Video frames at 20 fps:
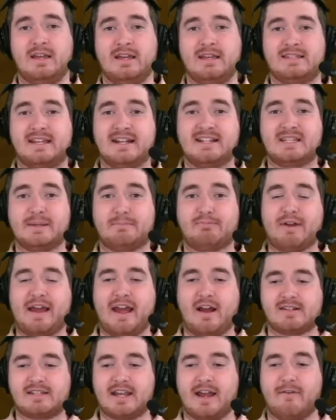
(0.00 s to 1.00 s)
since the
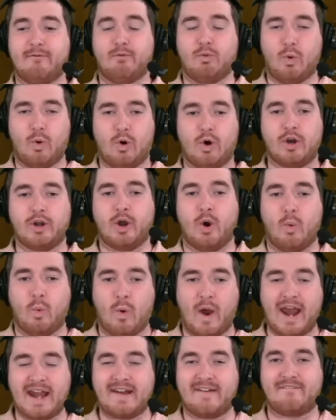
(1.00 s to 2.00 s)
Browns have worn
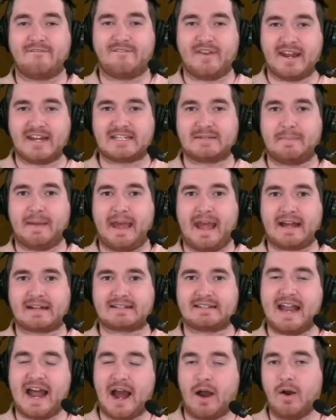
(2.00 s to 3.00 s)
white face
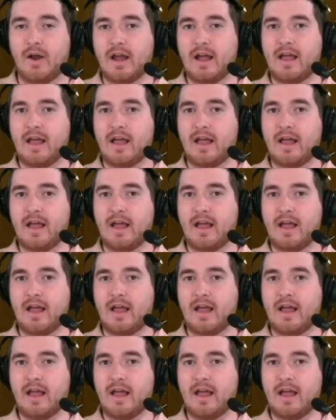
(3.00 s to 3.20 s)
masks. Now,